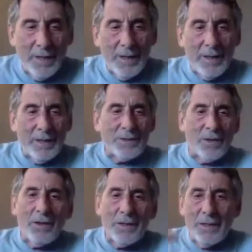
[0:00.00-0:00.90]
It's a
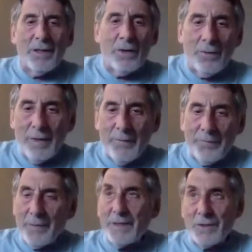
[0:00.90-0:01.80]
lot,
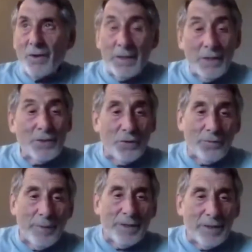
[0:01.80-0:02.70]
it's a lot easier
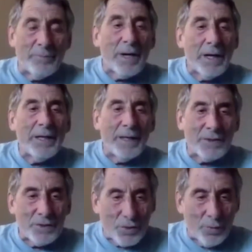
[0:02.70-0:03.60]
for me at my age
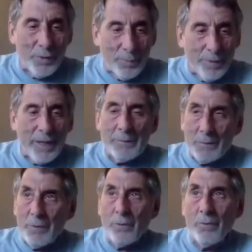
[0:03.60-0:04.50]
to surrender, perhaps,
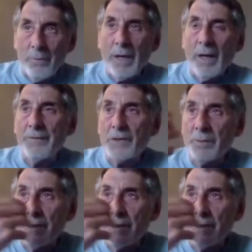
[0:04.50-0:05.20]
but with my life experience.